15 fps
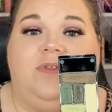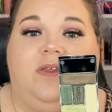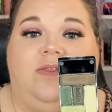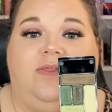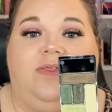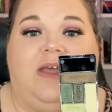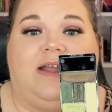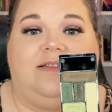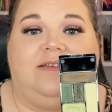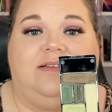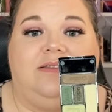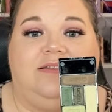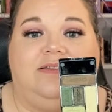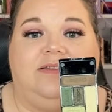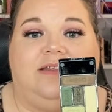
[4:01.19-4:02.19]
That's a,
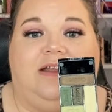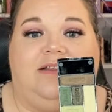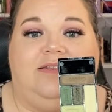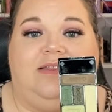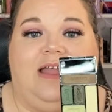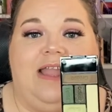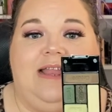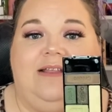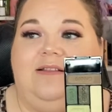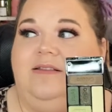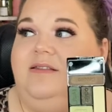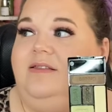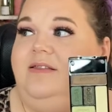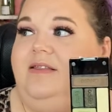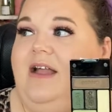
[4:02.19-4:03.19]
a light
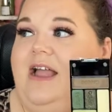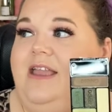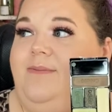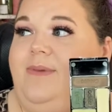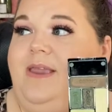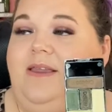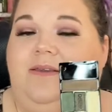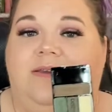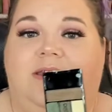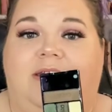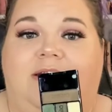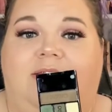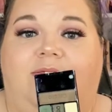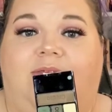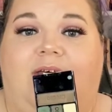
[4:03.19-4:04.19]
limey.
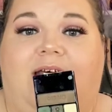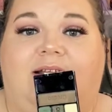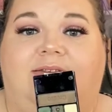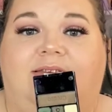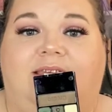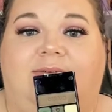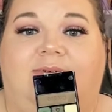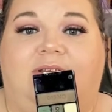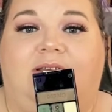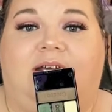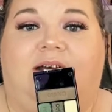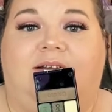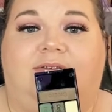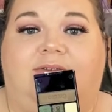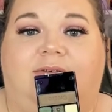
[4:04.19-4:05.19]
That's even
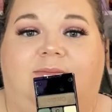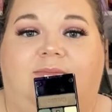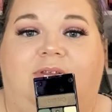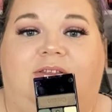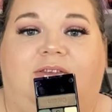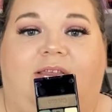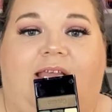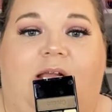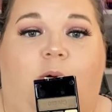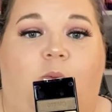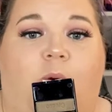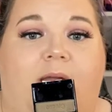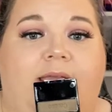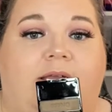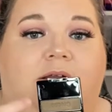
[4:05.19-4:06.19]
got some, it's like a
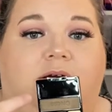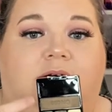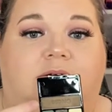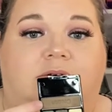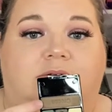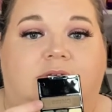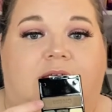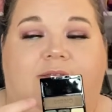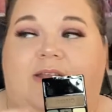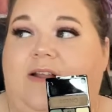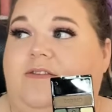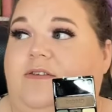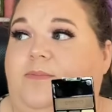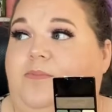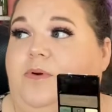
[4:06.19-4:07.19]
white gold and that's
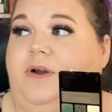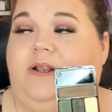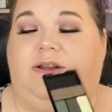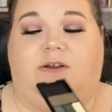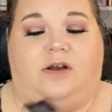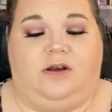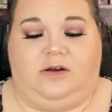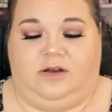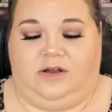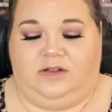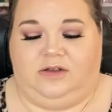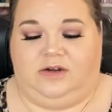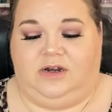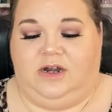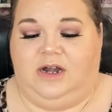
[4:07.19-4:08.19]
a pretty dark
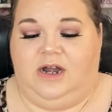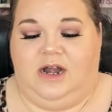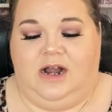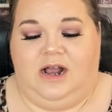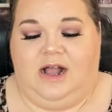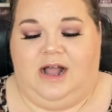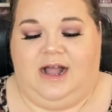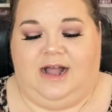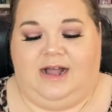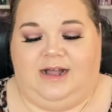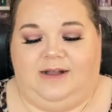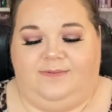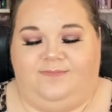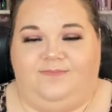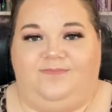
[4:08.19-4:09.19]
color. Uh,
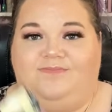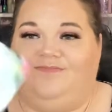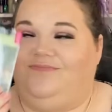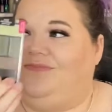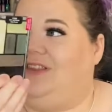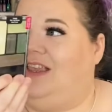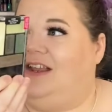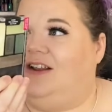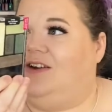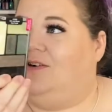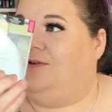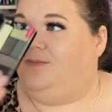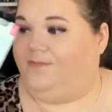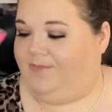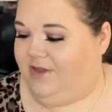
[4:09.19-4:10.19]
you
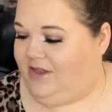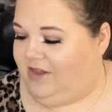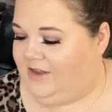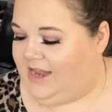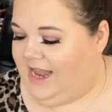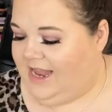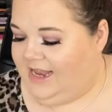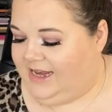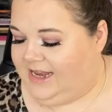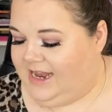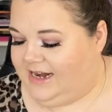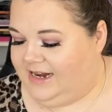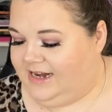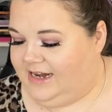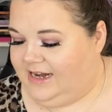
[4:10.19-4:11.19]
know, you can't get
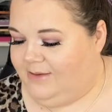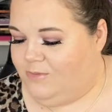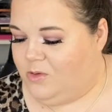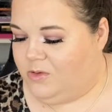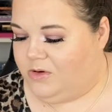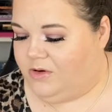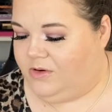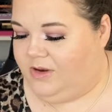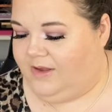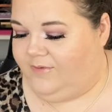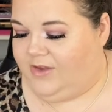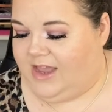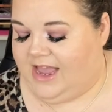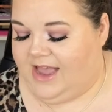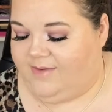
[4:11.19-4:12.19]
it anymore. If you
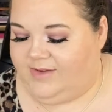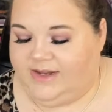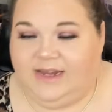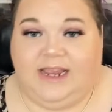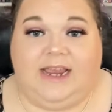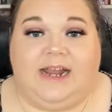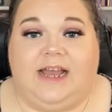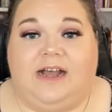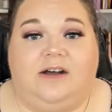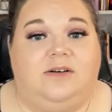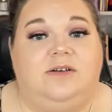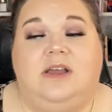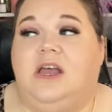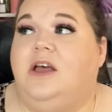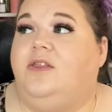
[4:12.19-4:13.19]
have it, dig it out.
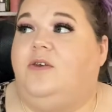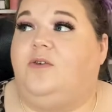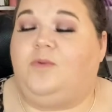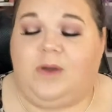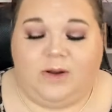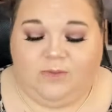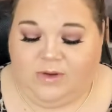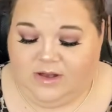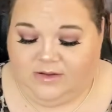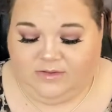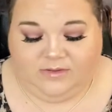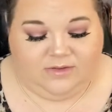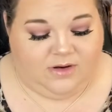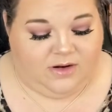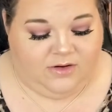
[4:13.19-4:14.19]
Those Wet n Wilds
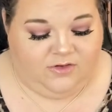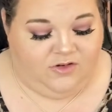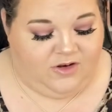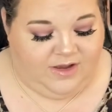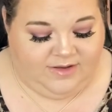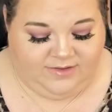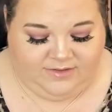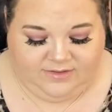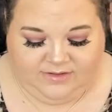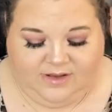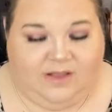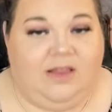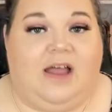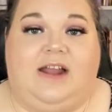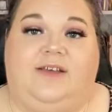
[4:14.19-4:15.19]
are just a
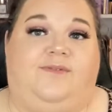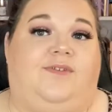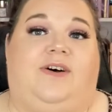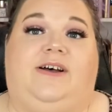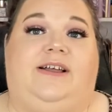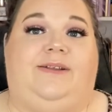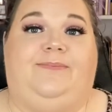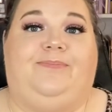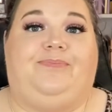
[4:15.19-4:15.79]
lot of fun.